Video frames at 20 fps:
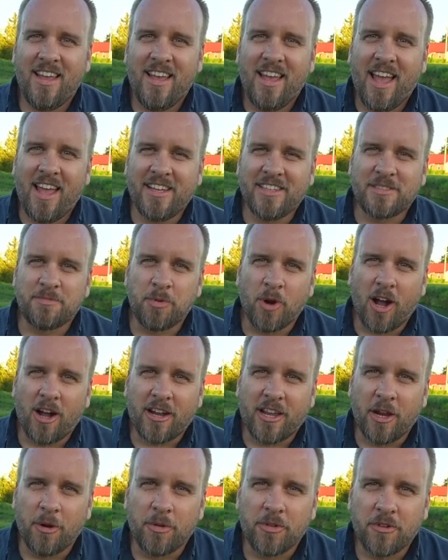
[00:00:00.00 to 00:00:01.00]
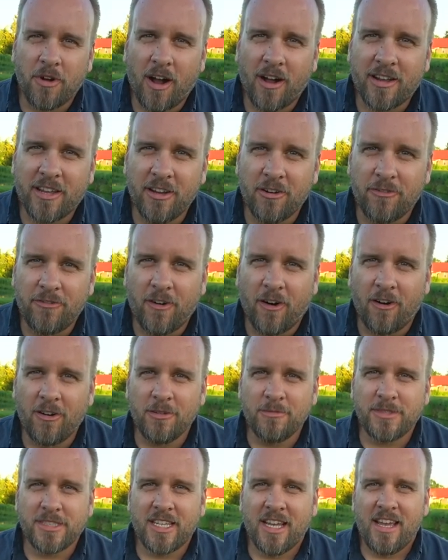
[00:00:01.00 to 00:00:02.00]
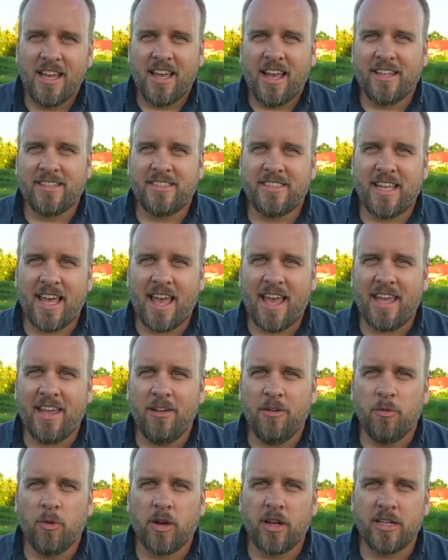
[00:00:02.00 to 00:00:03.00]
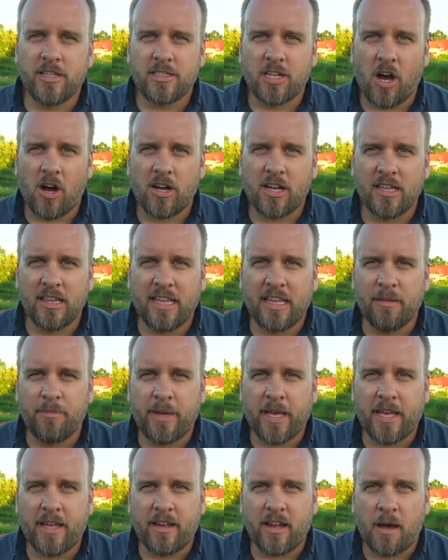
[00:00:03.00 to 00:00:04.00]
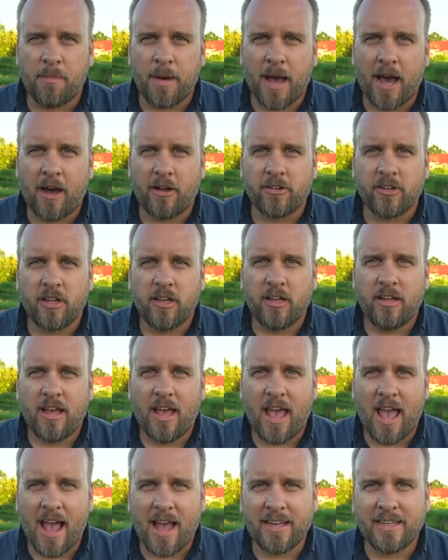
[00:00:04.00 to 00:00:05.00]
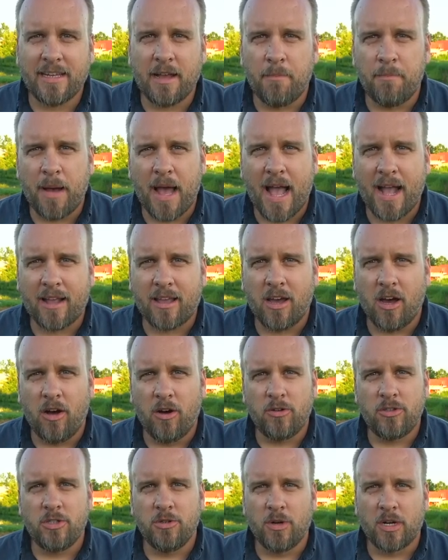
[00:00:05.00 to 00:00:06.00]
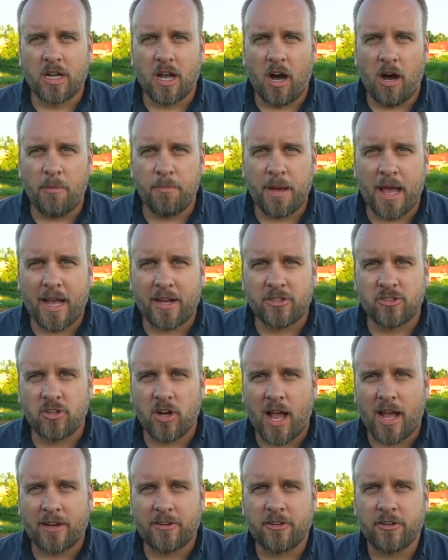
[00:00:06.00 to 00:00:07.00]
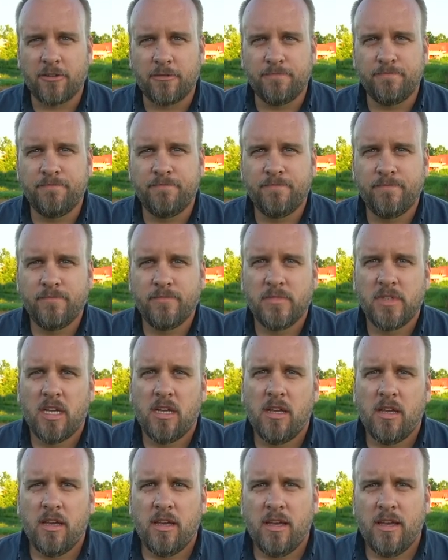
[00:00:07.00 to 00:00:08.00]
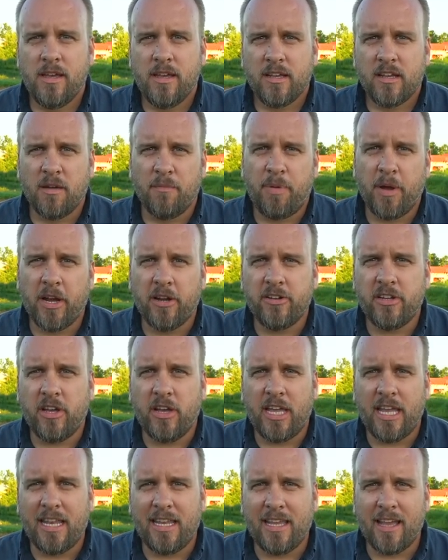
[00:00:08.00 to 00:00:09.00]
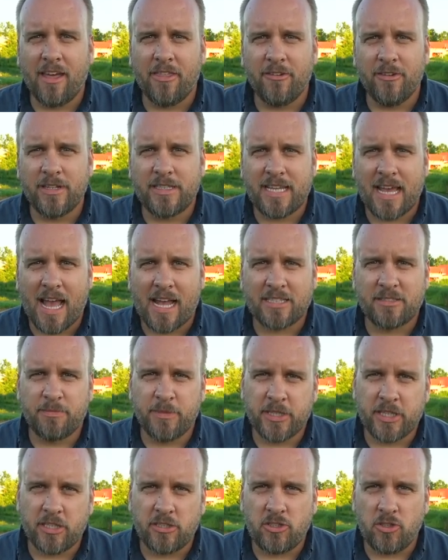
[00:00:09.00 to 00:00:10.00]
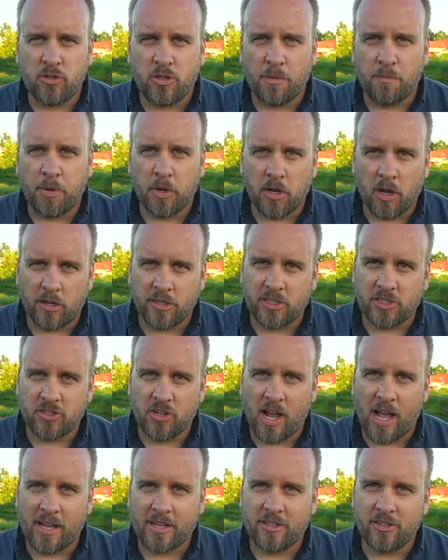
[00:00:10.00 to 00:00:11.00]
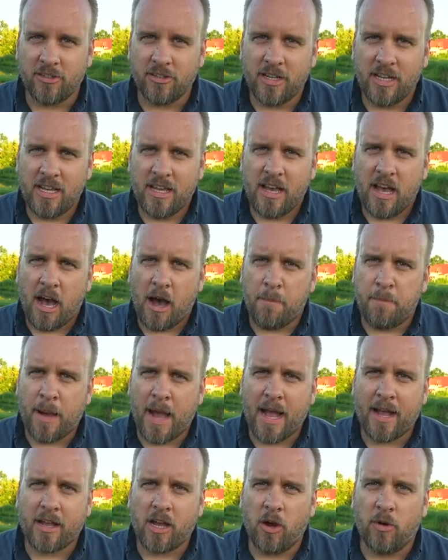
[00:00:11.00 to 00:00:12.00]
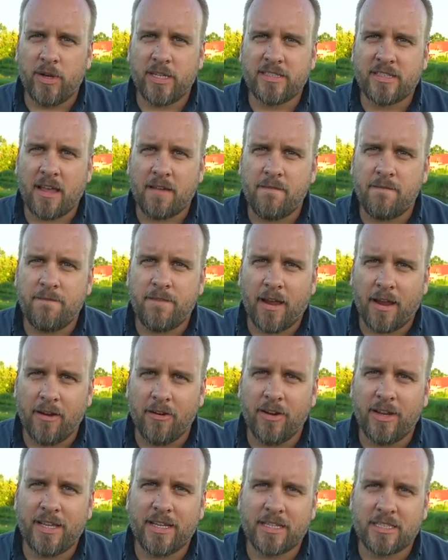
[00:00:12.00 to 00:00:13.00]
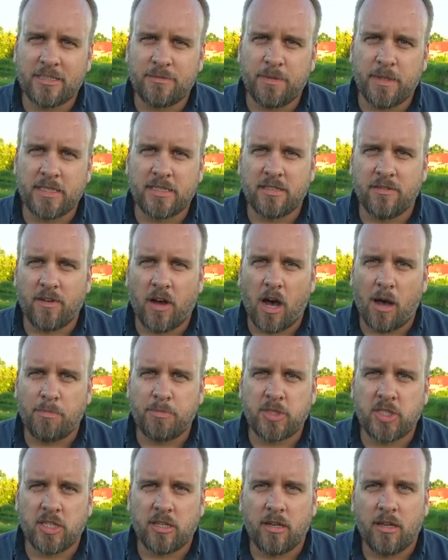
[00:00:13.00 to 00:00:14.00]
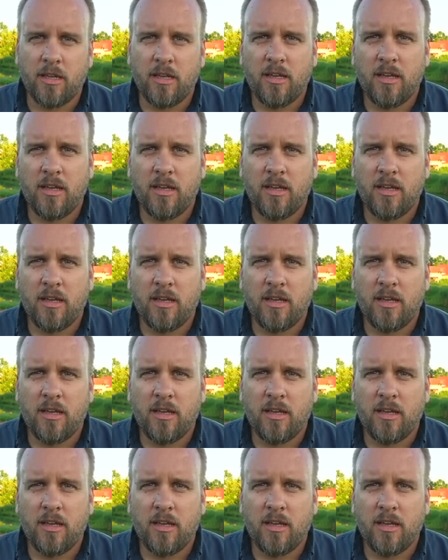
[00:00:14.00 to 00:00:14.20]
Hey, it's Brock here with Rock Hill Farms, and today we're going to talk a little bit about adding a backhoe to a compact tractor. Compared to any other attachment that you can put on a tractor, a backhoe is a very expensive option.